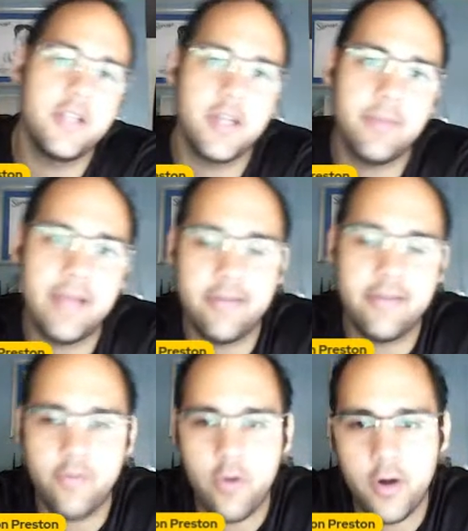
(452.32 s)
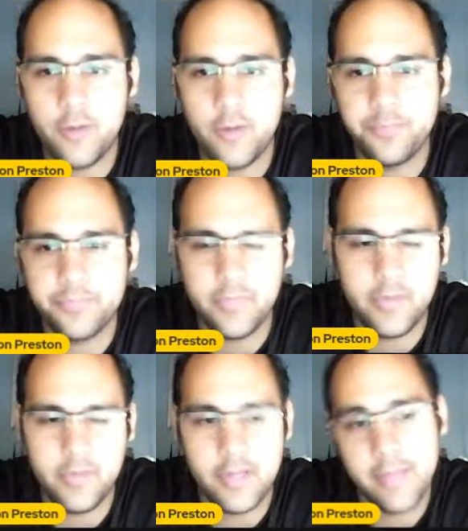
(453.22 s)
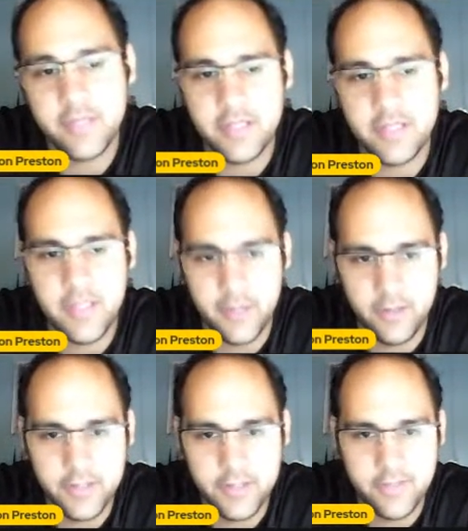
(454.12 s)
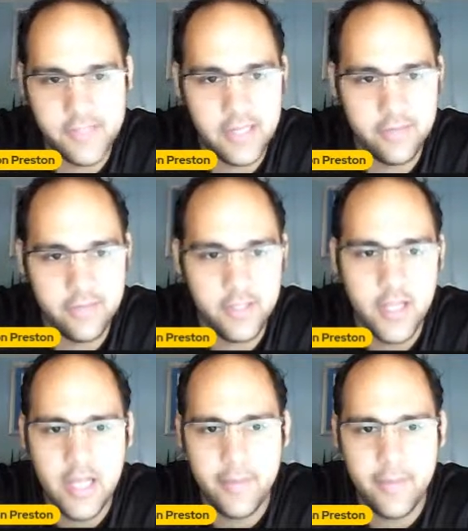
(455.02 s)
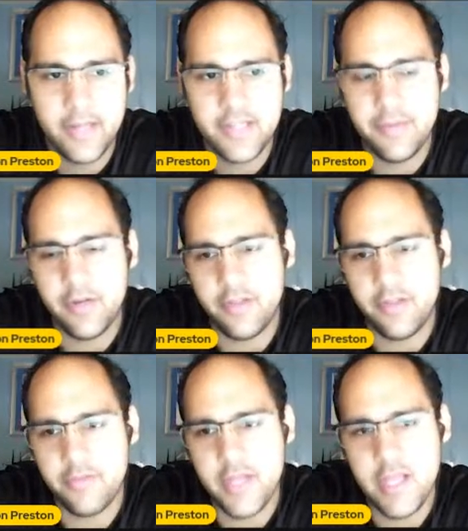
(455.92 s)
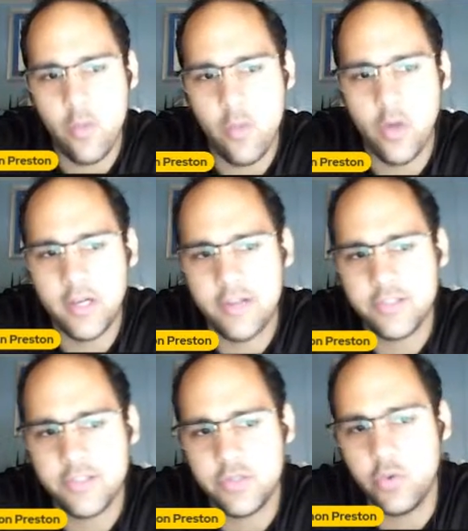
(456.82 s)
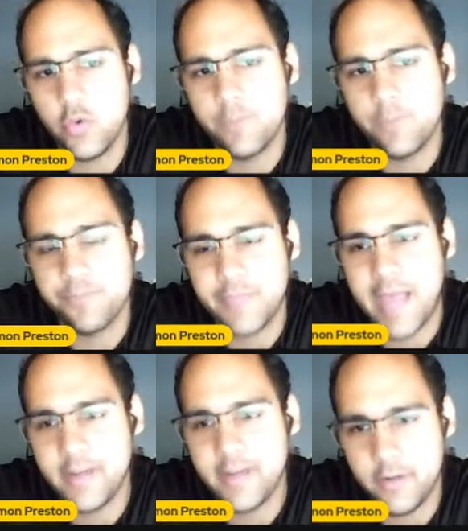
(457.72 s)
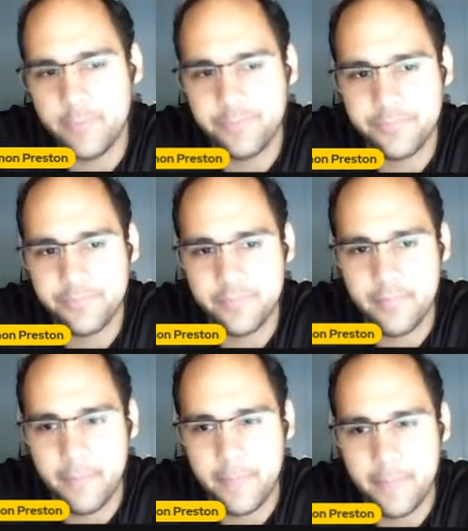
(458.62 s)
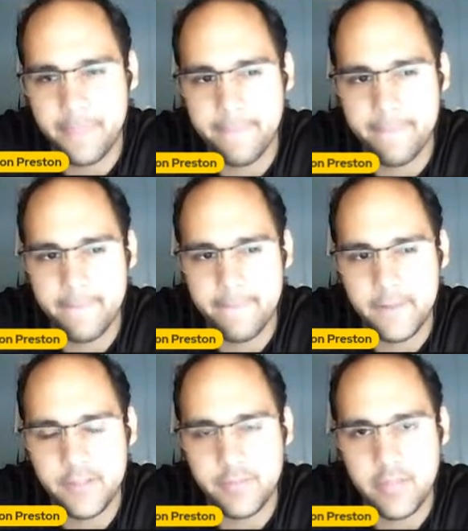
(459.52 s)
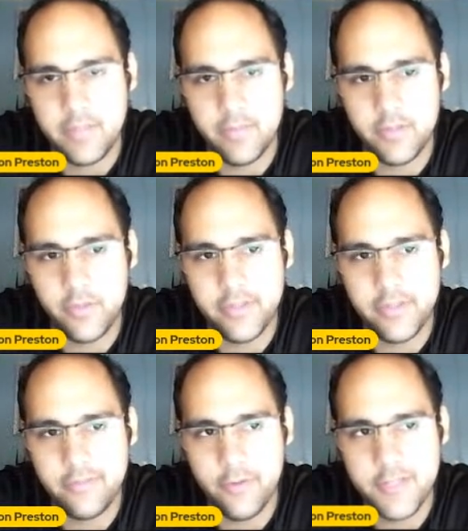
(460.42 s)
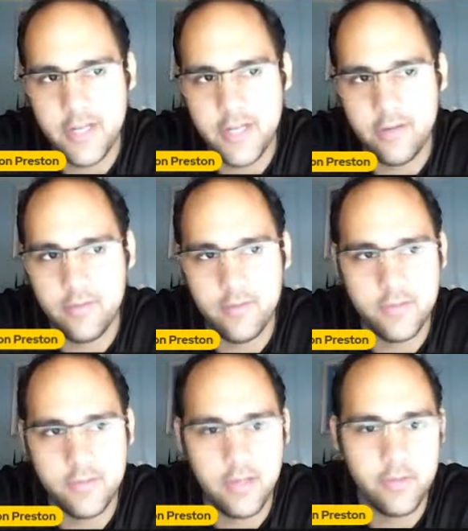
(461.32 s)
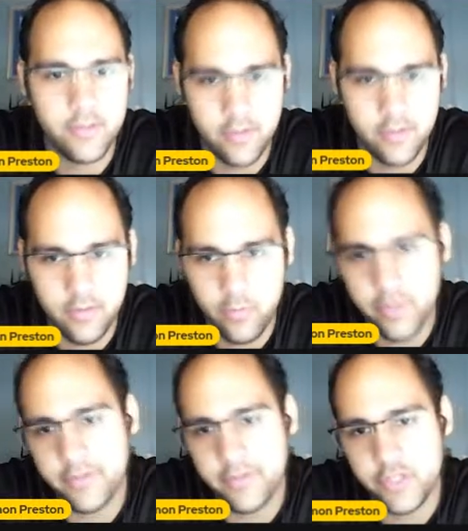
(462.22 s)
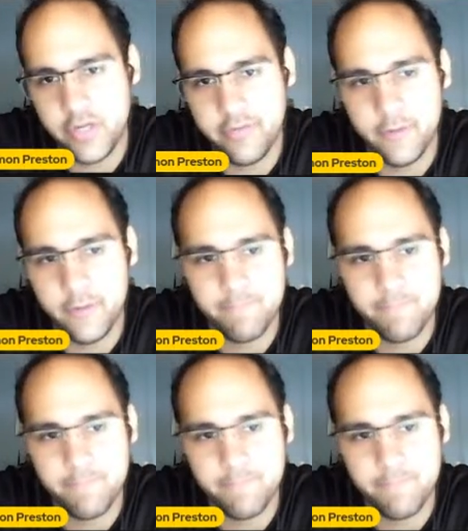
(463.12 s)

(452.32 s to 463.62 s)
played for captain the team at under-17 level. Made his debut in a 3-1 loss to Canada, September 2014. So that was under Winfred Schaefer.